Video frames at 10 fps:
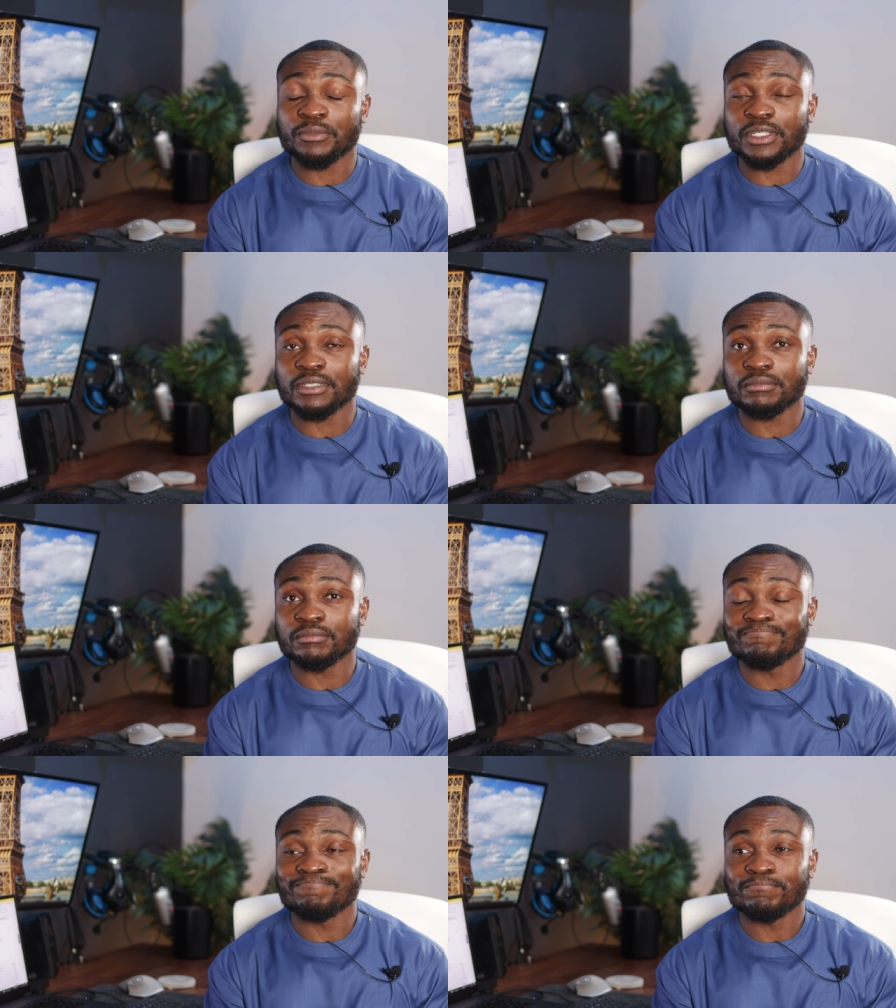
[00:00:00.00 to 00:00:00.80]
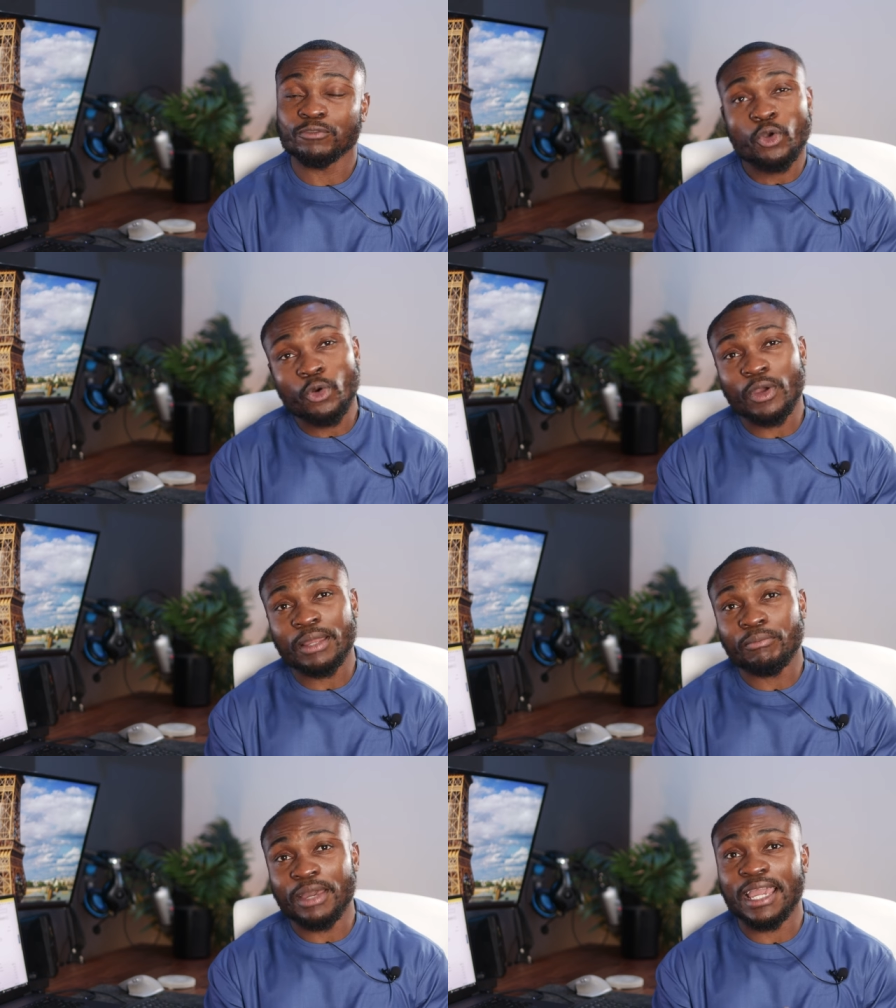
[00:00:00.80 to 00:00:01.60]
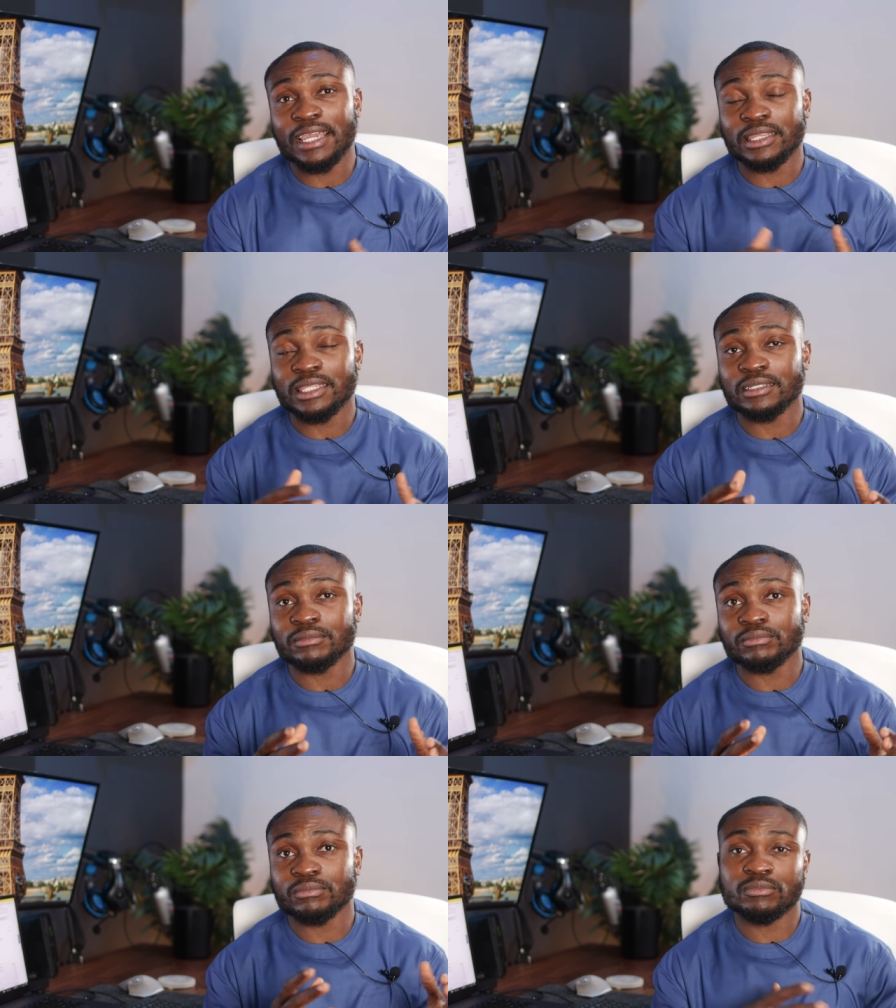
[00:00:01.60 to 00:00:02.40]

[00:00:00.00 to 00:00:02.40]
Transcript: I'm gonna go and buy the